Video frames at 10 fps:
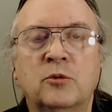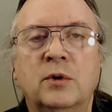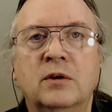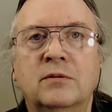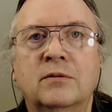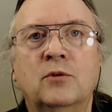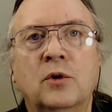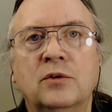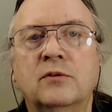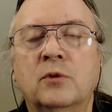But of
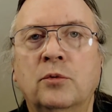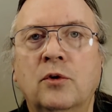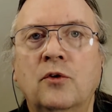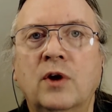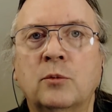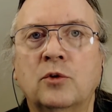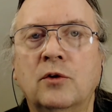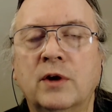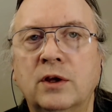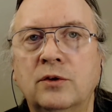course, if a program's
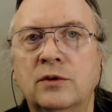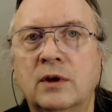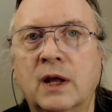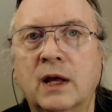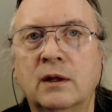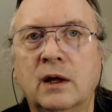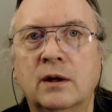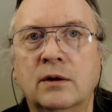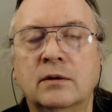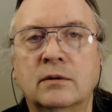already using that
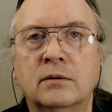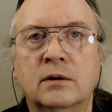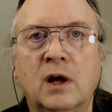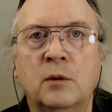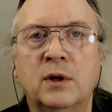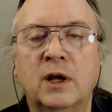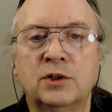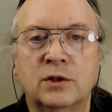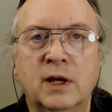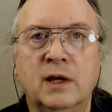letter
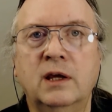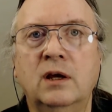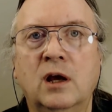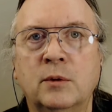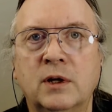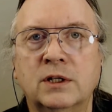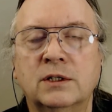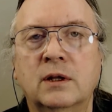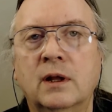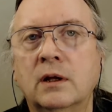combination, that key
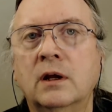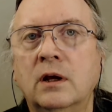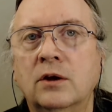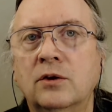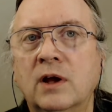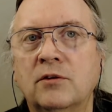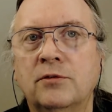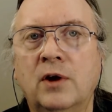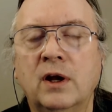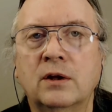combination, then you're going to have to
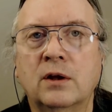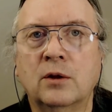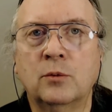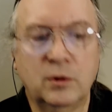find another one,